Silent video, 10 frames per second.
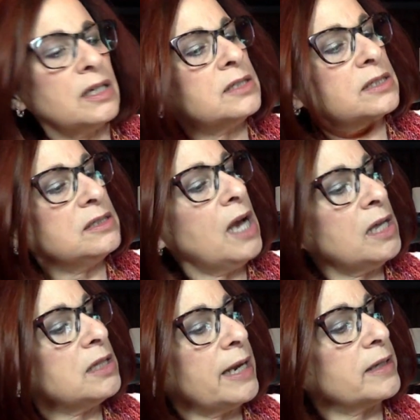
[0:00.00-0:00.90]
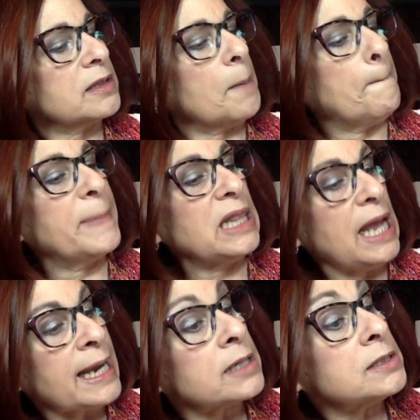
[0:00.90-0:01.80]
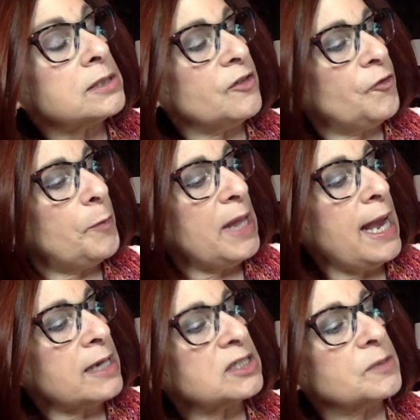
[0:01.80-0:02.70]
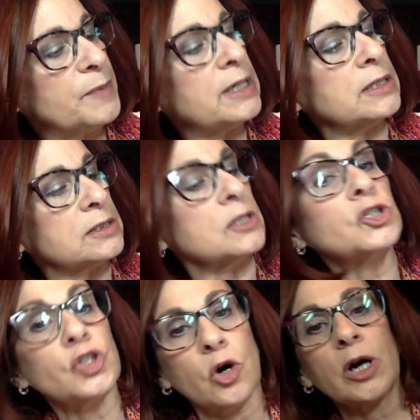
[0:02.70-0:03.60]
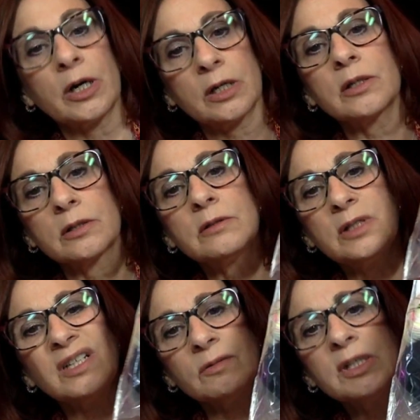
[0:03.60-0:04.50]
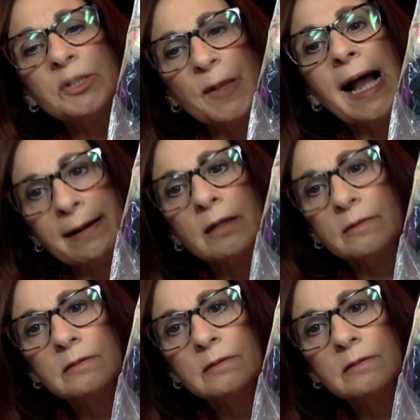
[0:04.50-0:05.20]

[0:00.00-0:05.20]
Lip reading: It's not like the blackest of blacks, but it's a dark, you know, it's black.